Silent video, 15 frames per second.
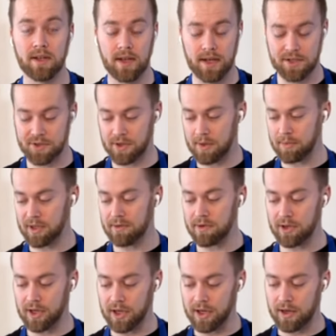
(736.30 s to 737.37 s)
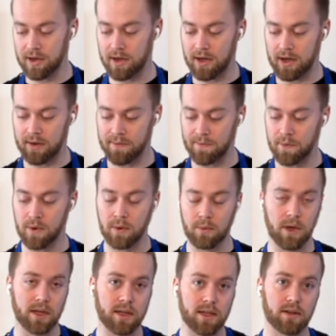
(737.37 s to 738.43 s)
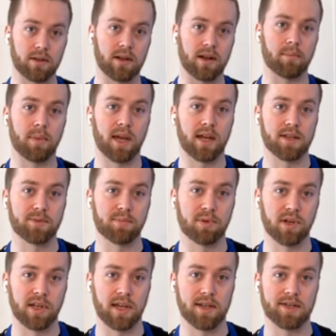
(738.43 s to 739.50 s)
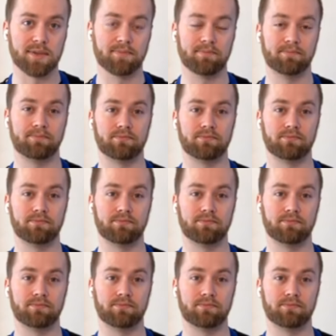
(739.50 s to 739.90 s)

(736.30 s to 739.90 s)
Yeah. So I believe you're getting 4 1 kilogram bags per case.